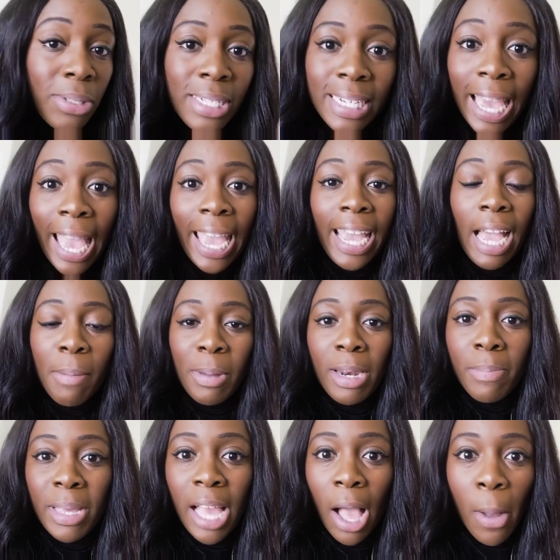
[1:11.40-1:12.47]
today I'm
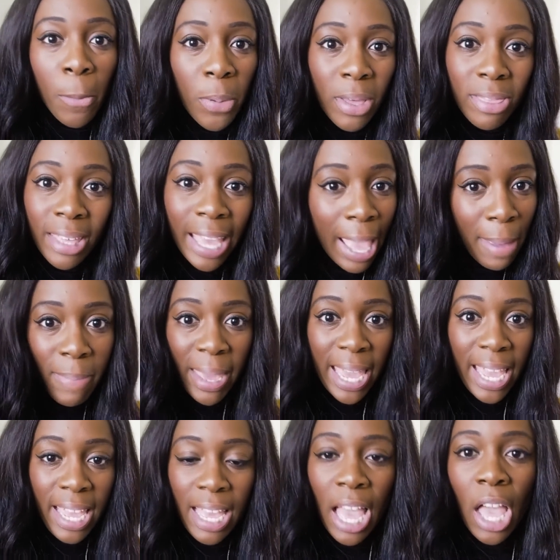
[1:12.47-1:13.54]
gonna meet up with
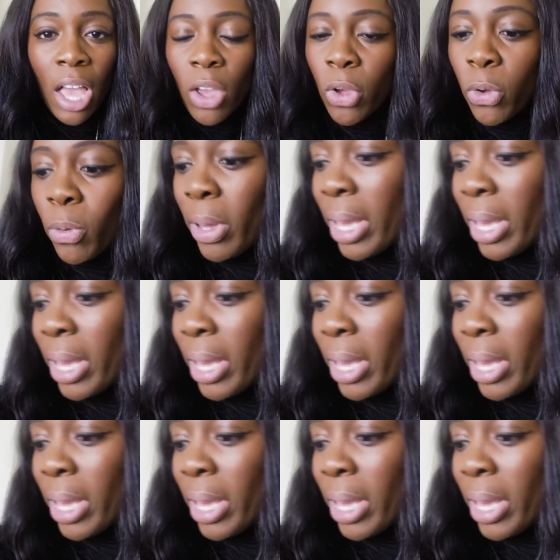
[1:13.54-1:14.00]
Kemi, who